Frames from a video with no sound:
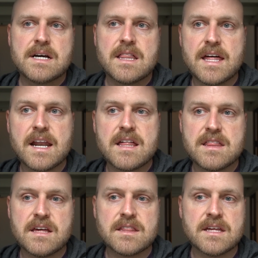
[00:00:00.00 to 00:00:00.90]
Then I
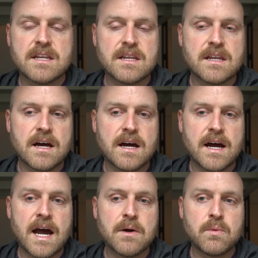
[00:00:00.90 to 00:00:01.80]
think that
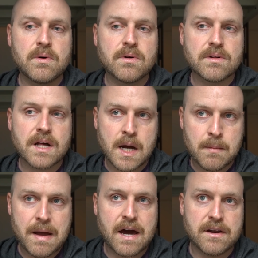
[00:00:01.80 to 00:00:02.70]
I will
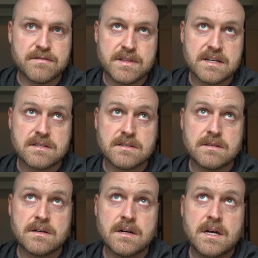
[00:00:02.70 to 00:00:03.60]
come out of this